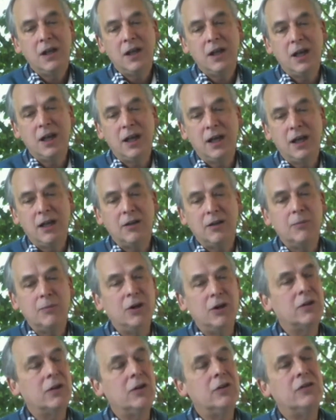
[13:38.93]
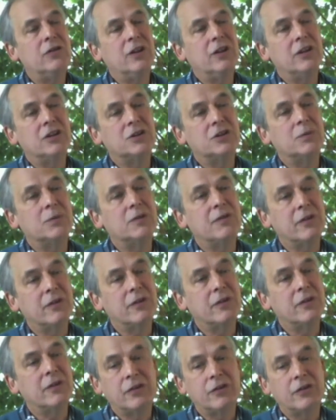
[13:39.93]
and among those eligible for
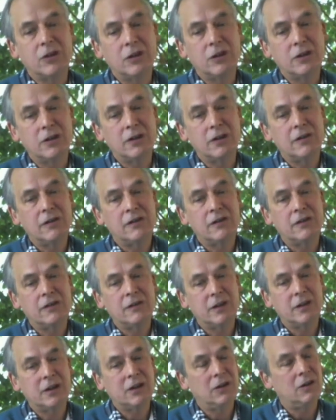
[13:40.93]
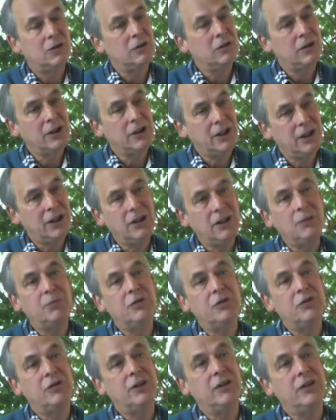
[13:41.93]
the strongest, uh, only
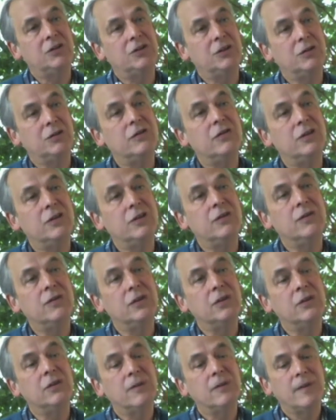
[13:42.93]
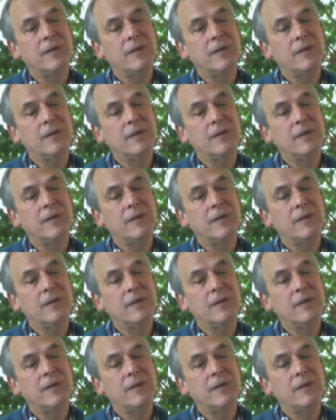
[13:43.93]
80% chose silver.